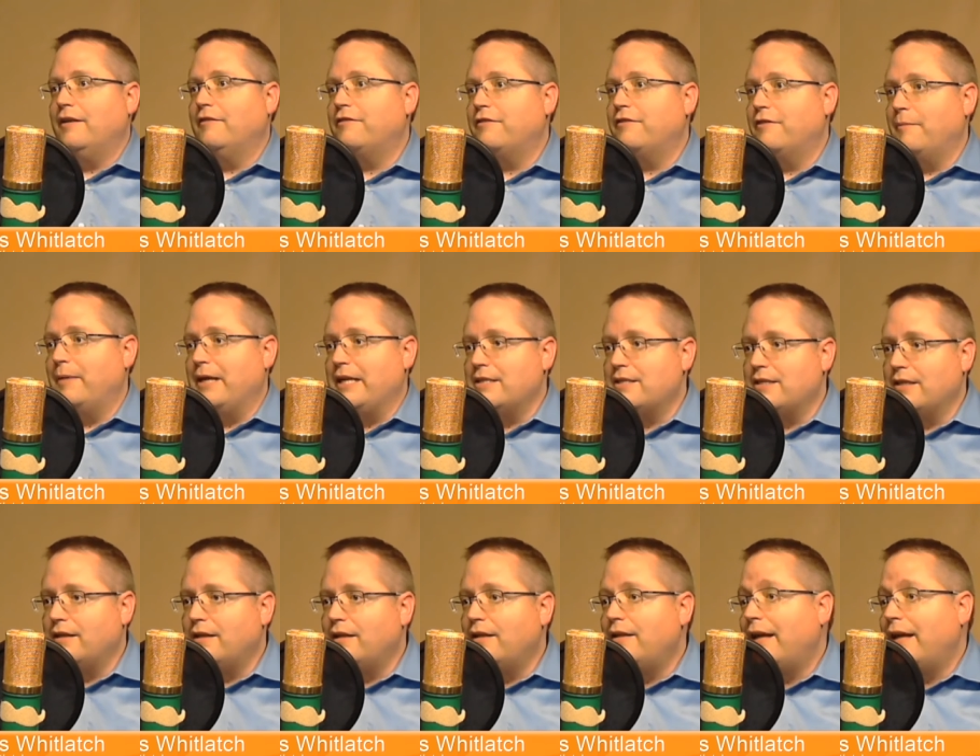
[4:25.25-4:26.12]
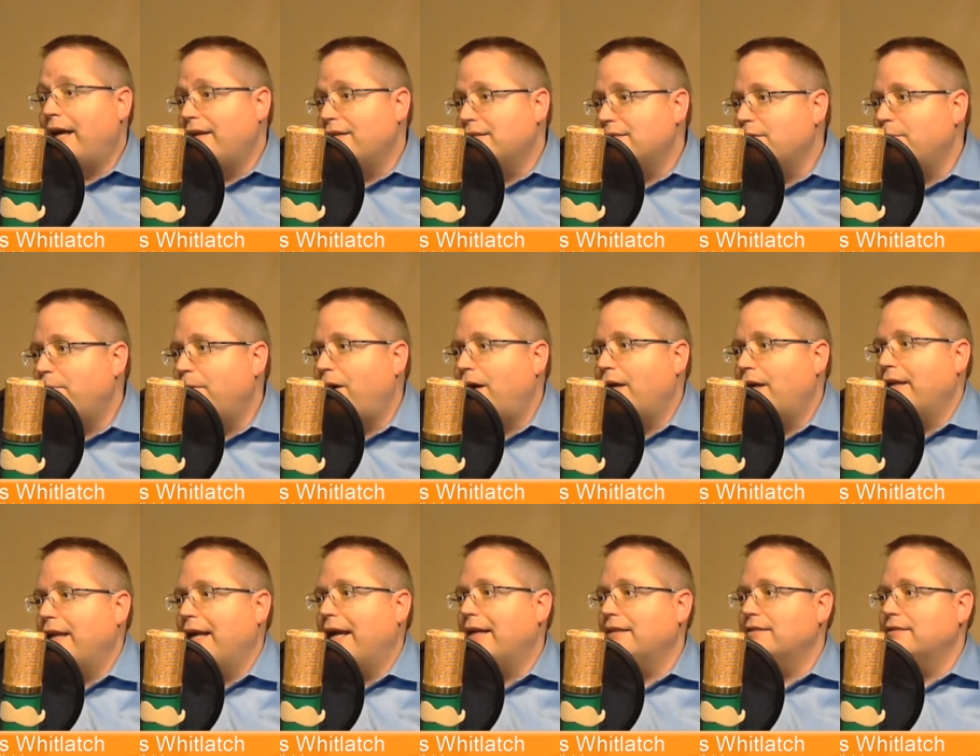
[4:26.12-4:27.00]
information, and that is the
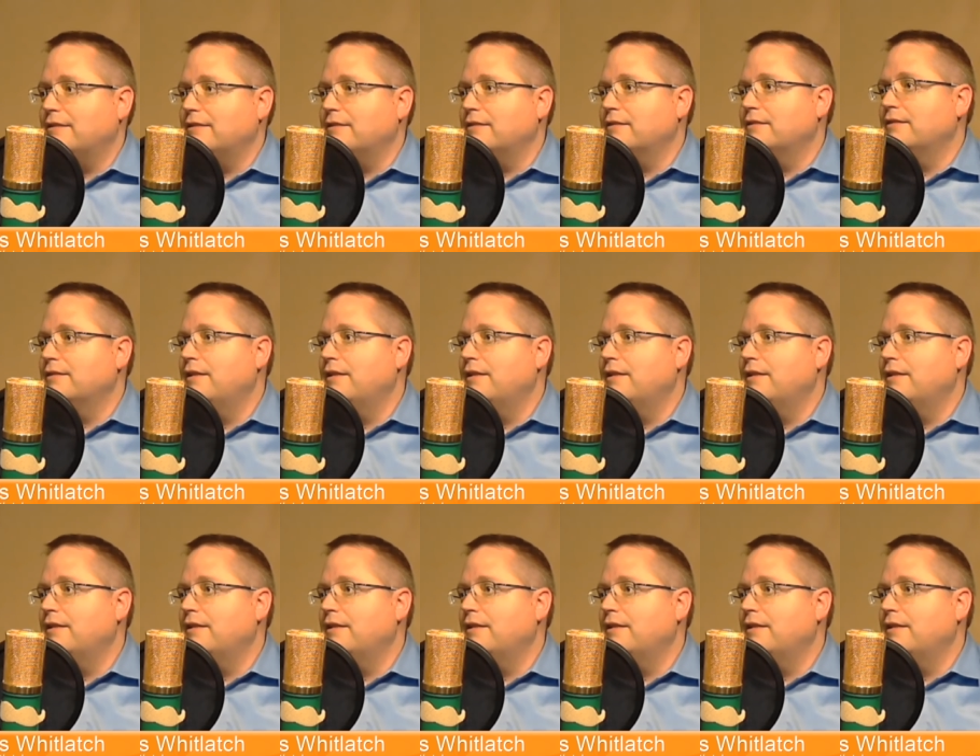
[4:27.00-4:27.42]
podcasters,